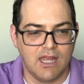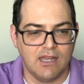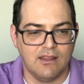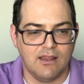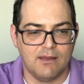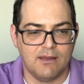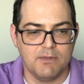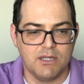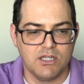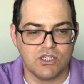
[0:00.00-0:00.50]

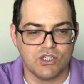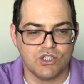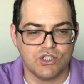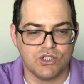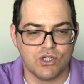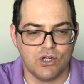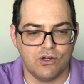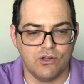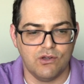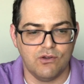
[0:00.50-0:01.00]
And let me just
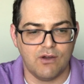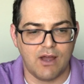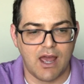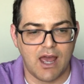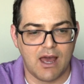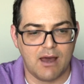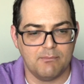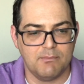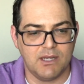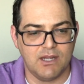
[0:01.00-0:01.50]
show you
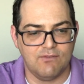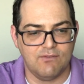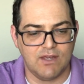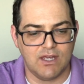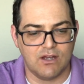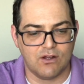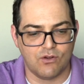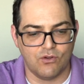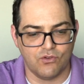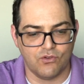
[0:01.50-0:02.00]
how many
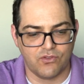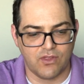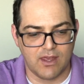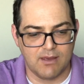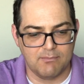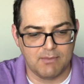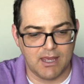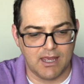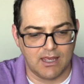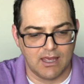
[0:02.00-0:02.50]
vehicles
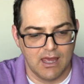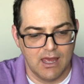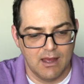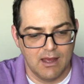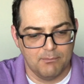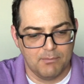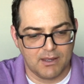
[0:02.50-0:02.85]
they make